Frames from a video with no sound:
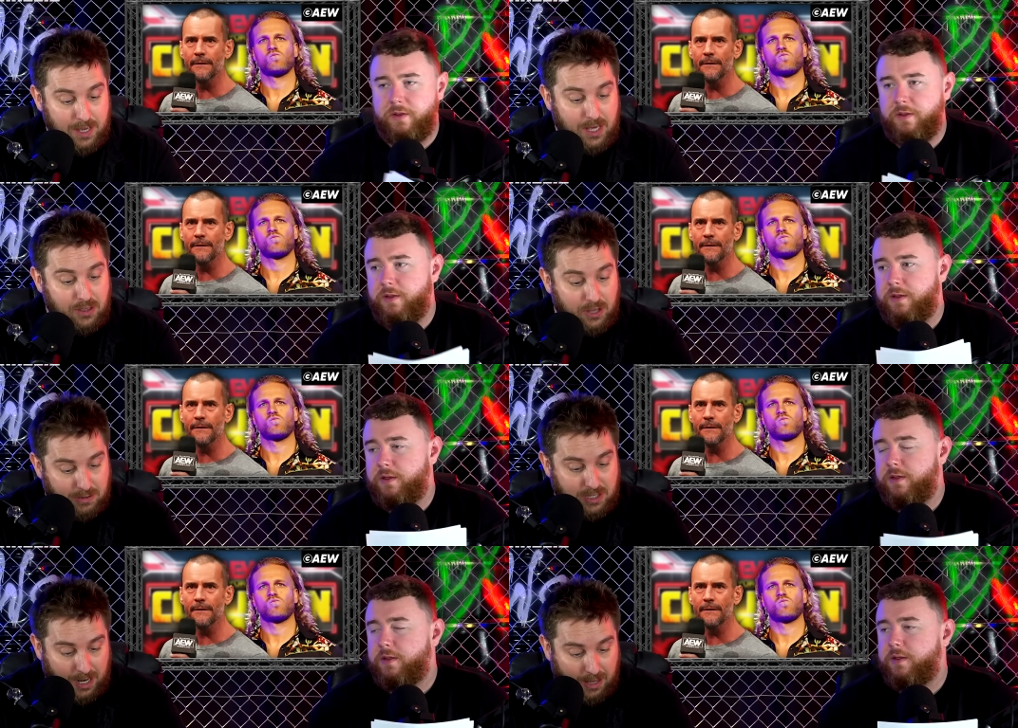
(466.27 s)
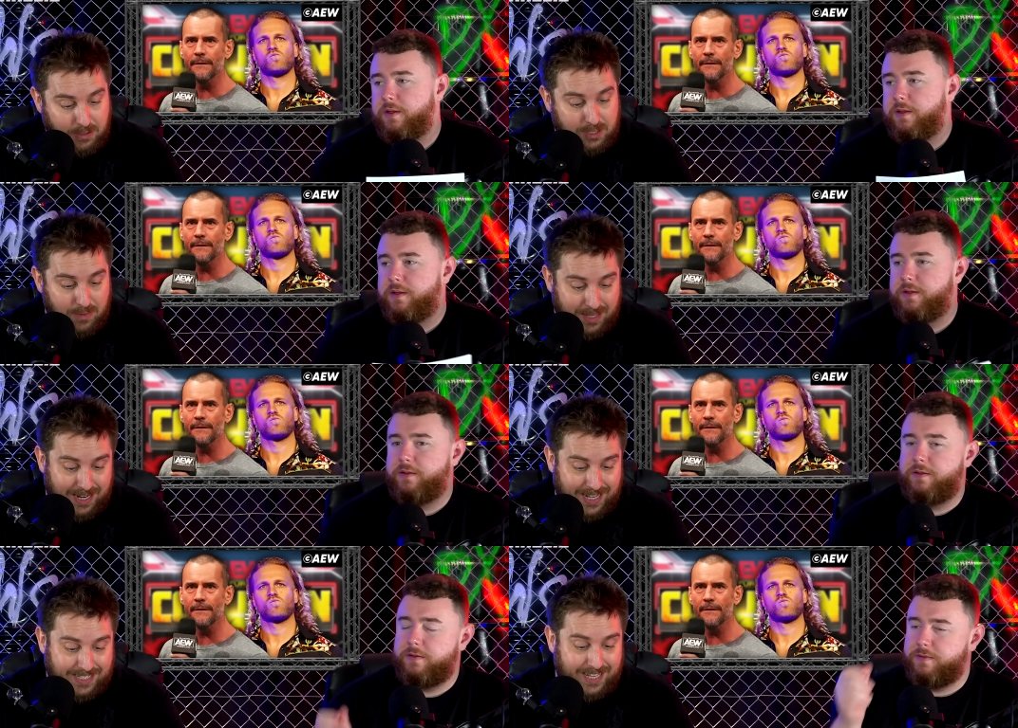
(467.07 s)
Speaker 1: Those close with the
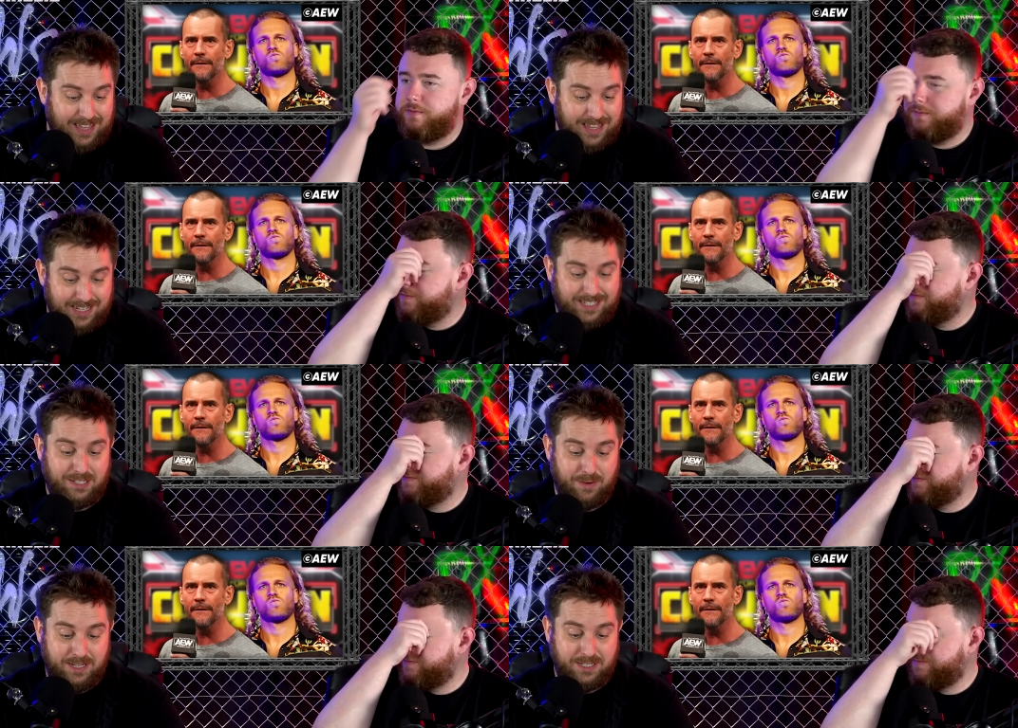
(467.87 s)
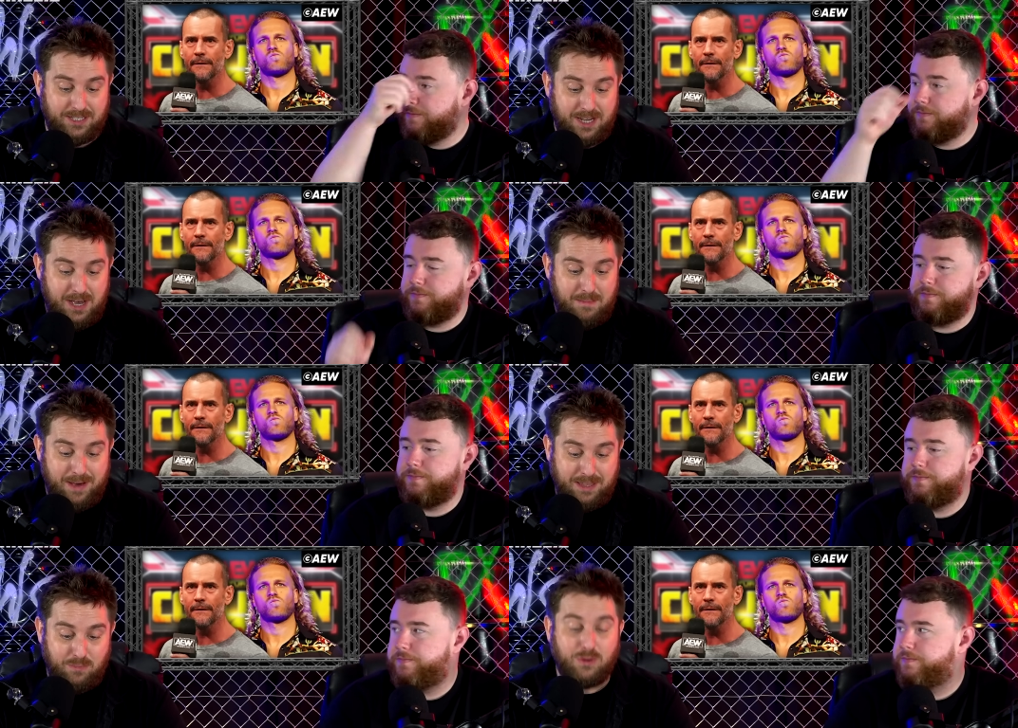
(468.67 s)
elite say that these situations
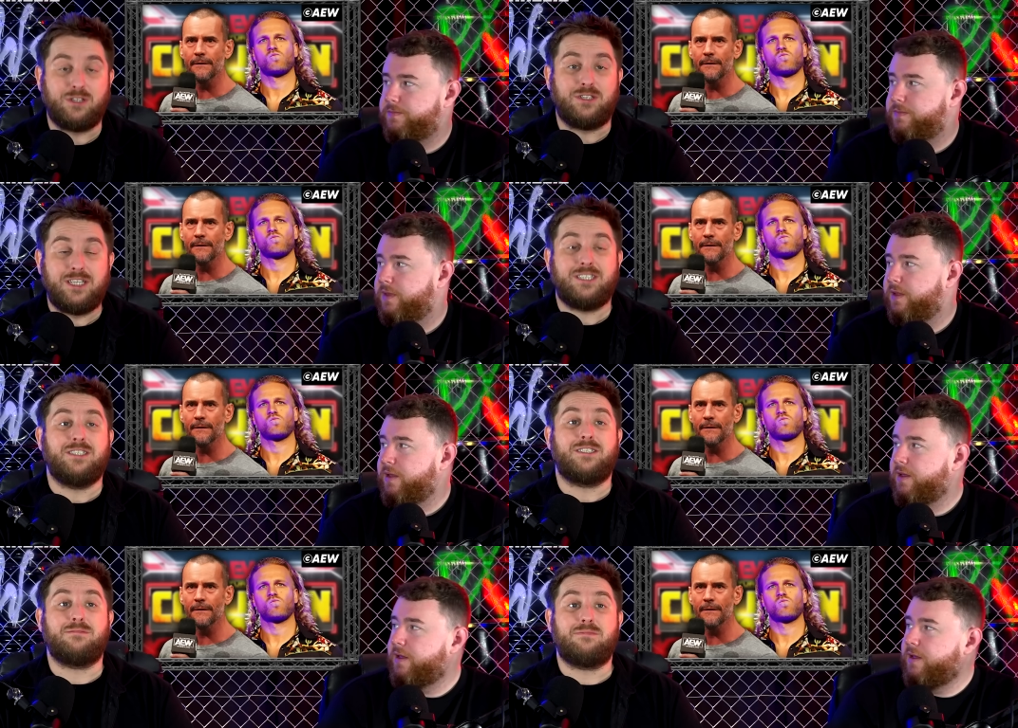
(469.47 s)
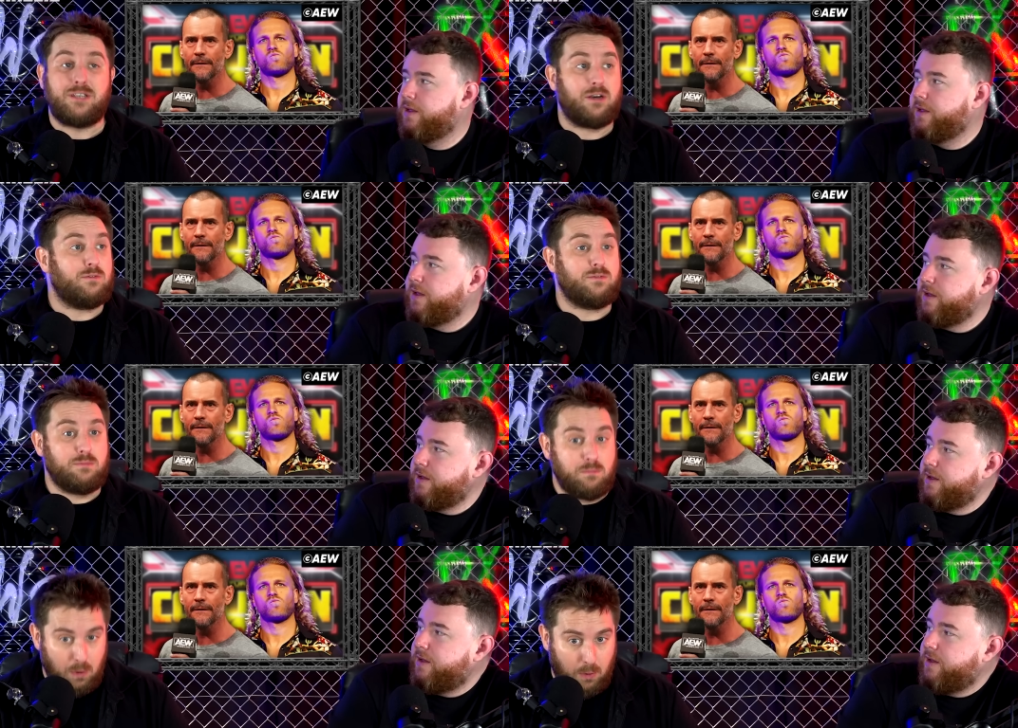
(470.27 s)
make them want to distance themselves
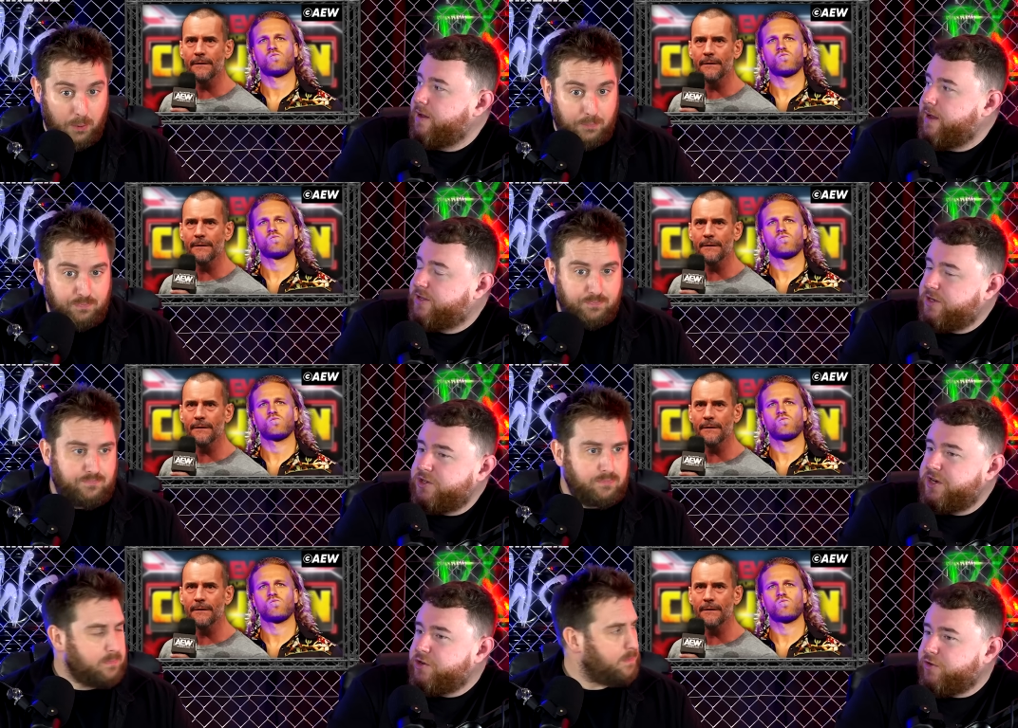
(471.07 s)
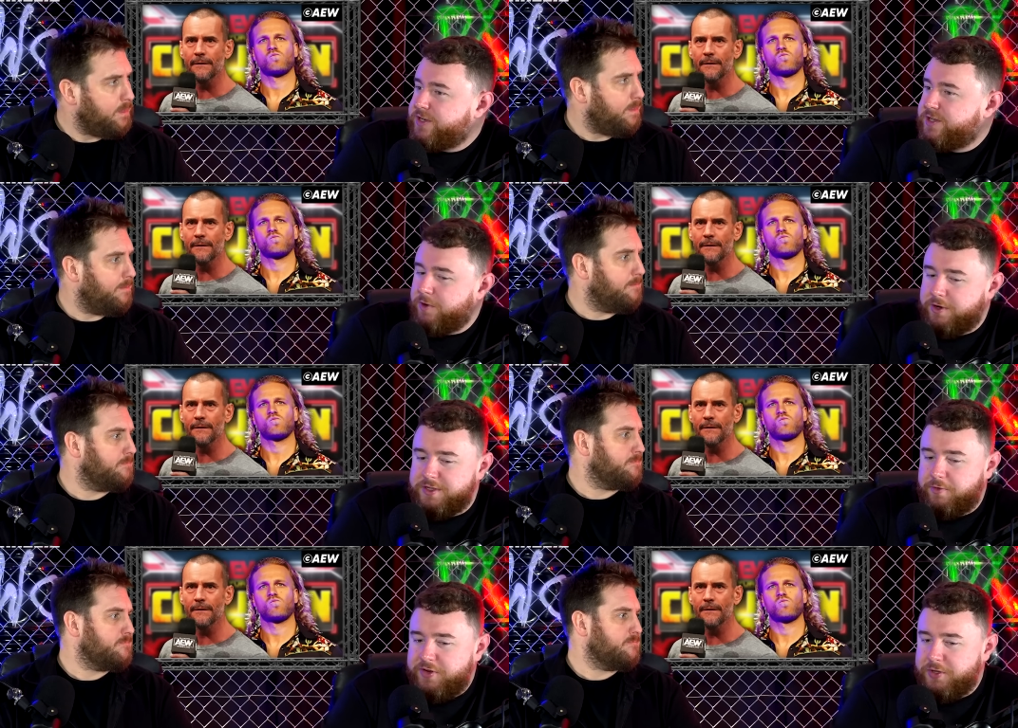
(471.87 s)
Speaker 2: more. It's such an interesting one because
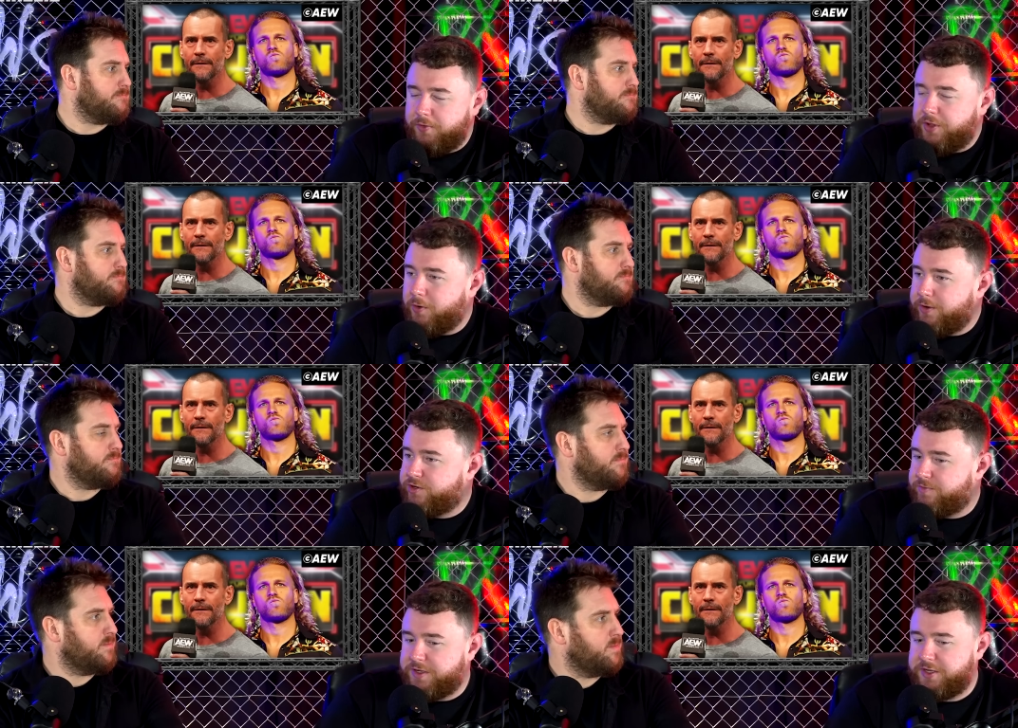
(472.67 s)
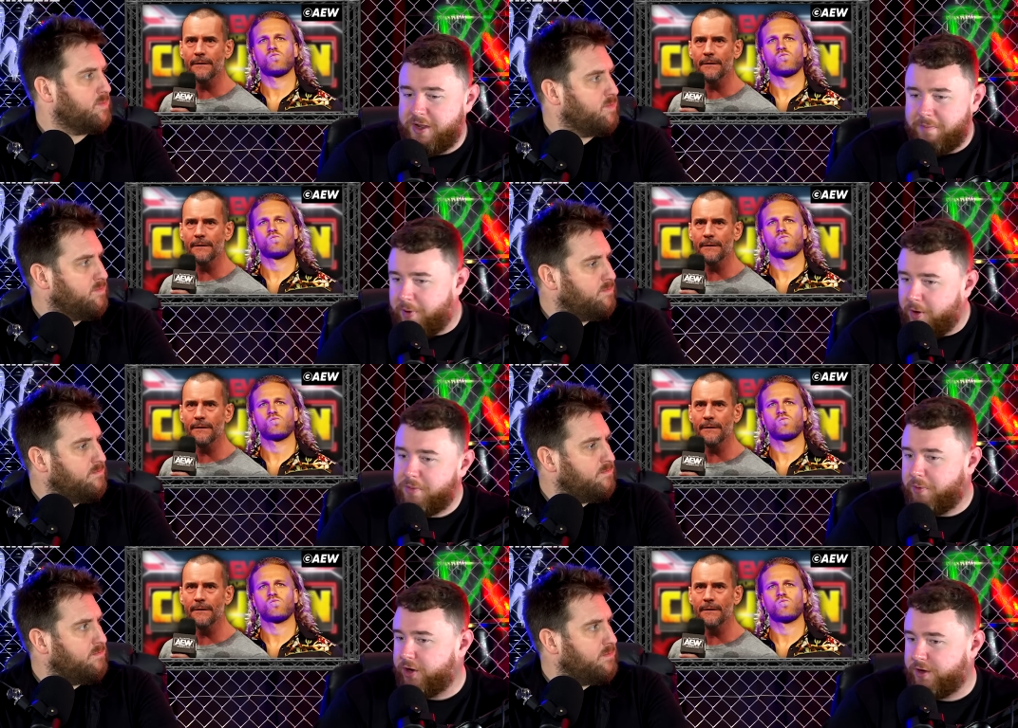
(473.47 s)
there is all the noise from the CM Punk
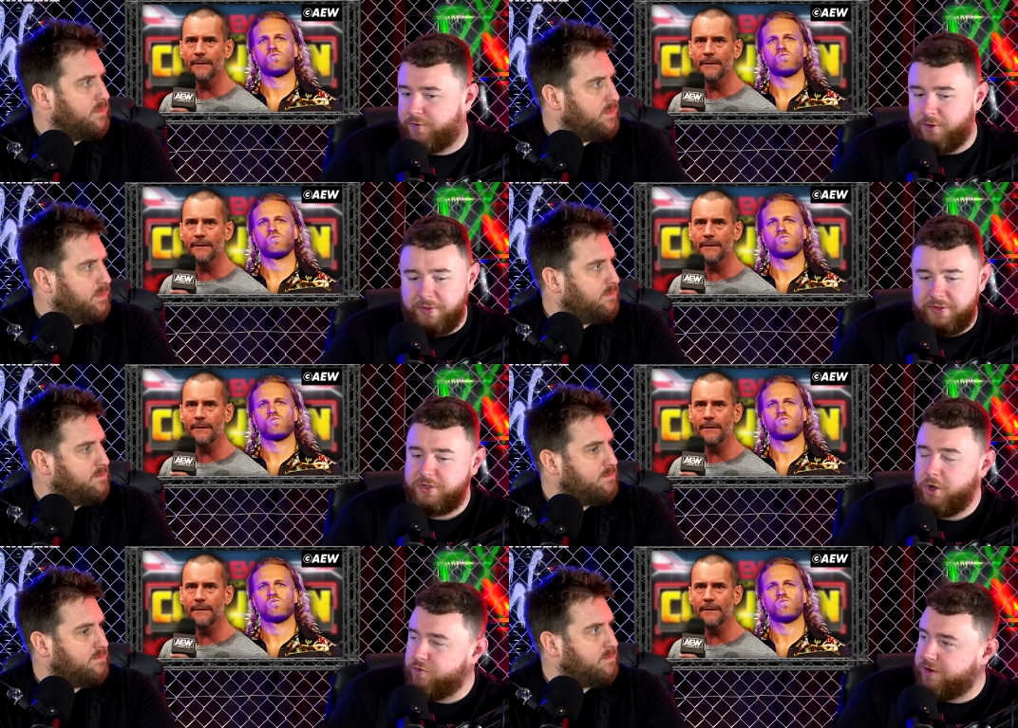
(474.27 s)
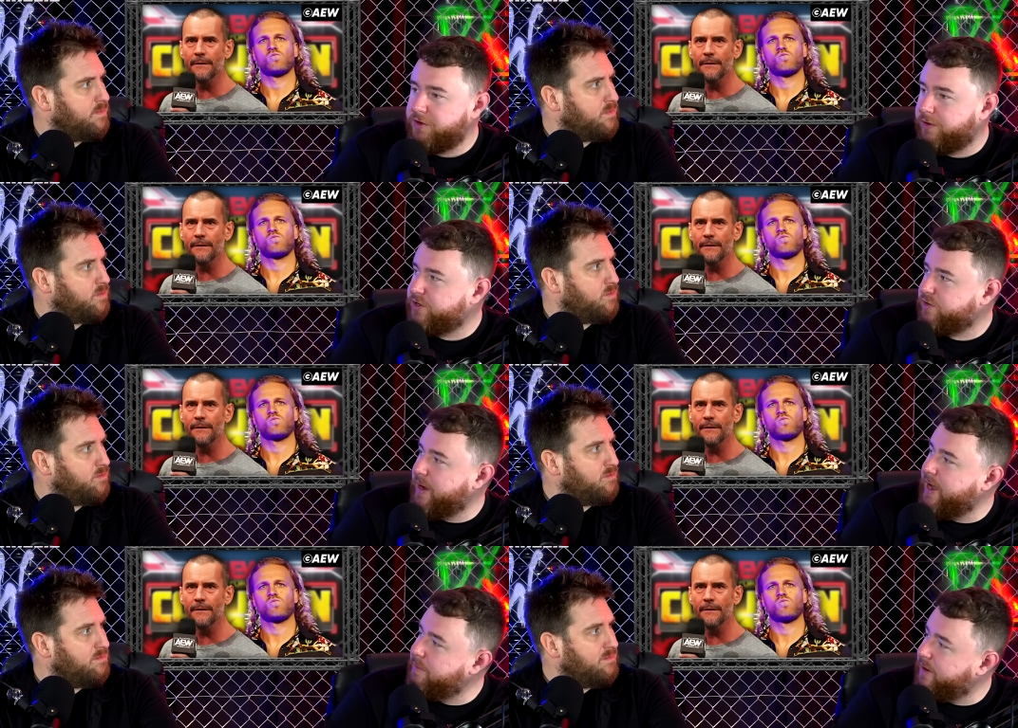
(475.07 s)
point of view view, but there's no real noise from
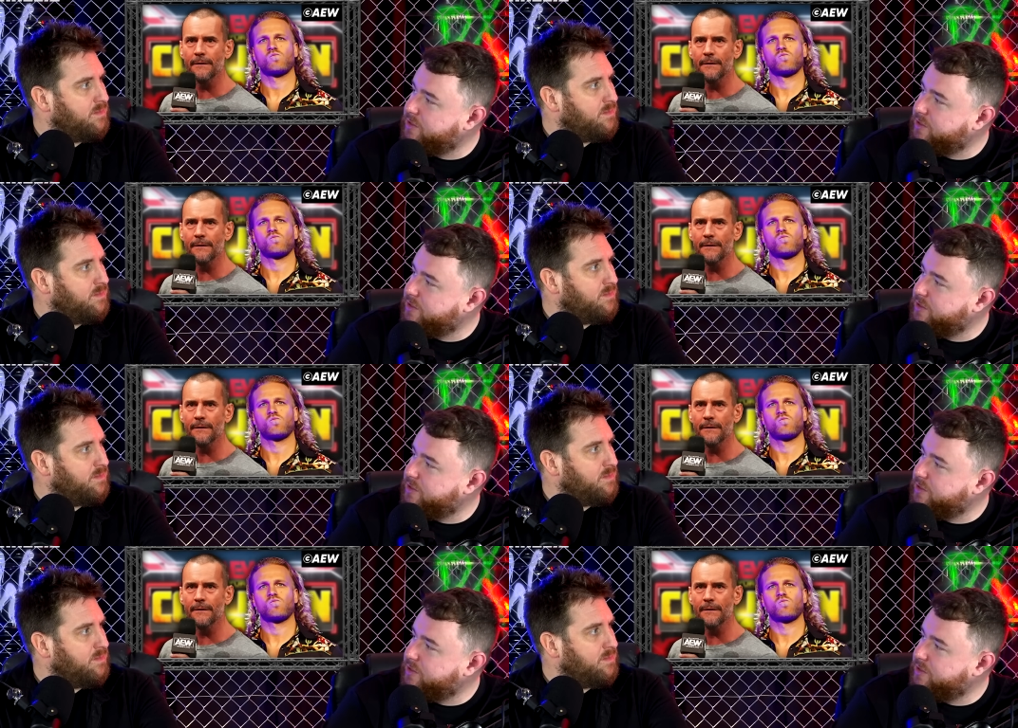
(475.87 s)
Hangman's